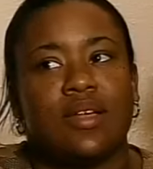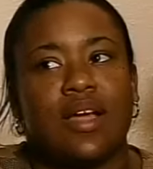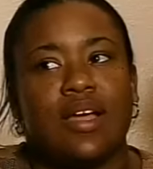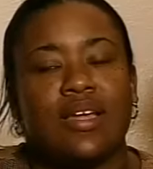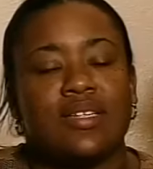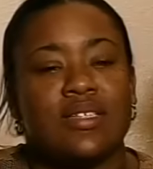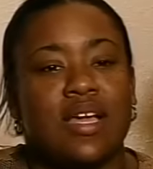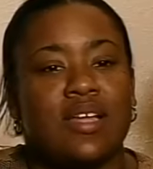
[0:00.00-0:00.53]

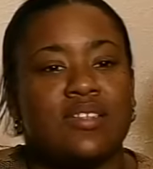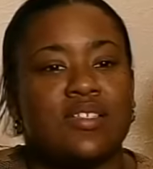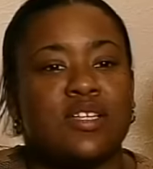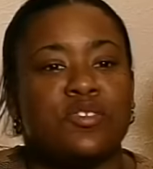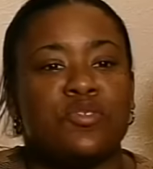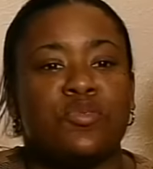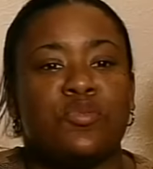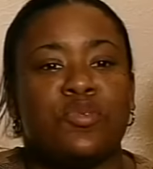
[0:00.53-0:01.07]
I guess I have
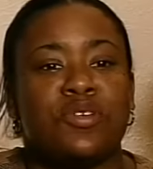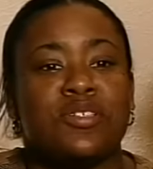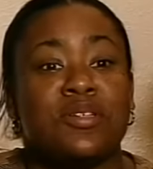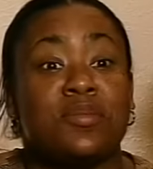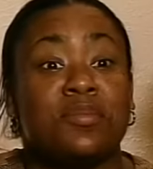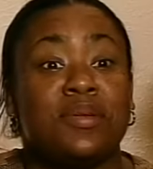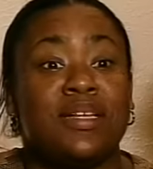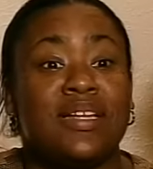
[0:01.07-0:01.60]
said two words,
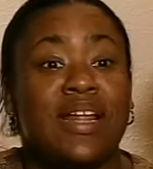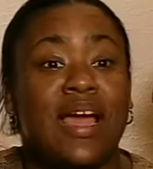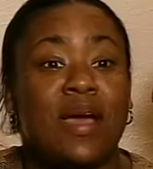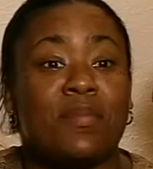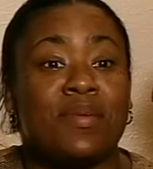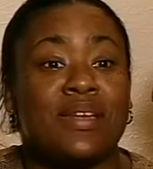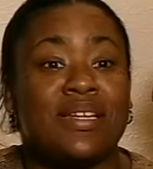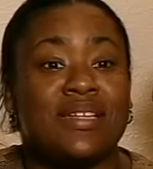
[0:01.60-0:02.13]
complete
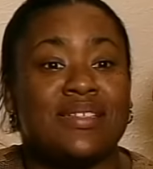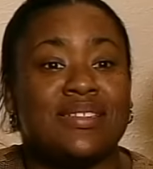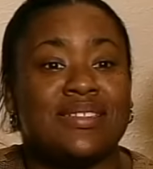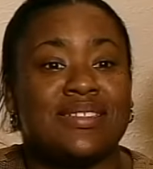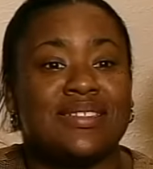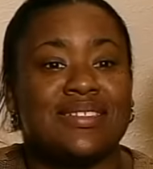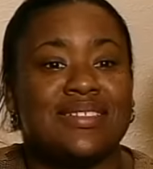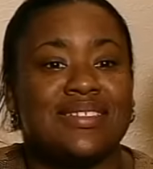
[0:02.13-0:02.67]
happiness.